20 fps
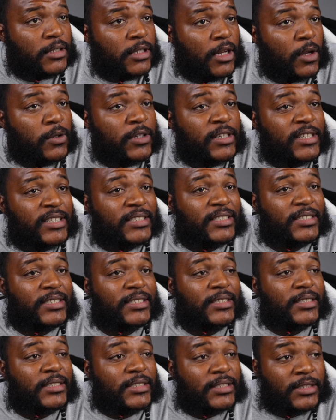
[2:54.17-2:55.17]
Loneliness. You
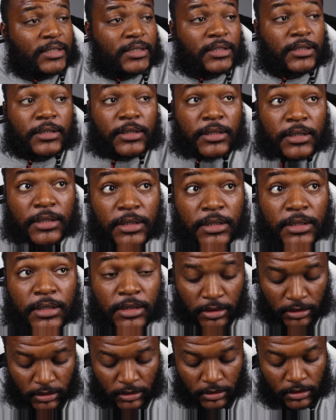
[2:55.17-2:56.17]
ever heard the
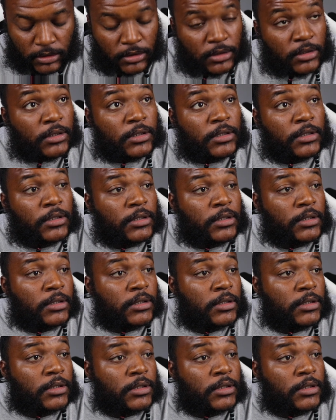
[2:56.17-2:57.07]
sinner's prayer?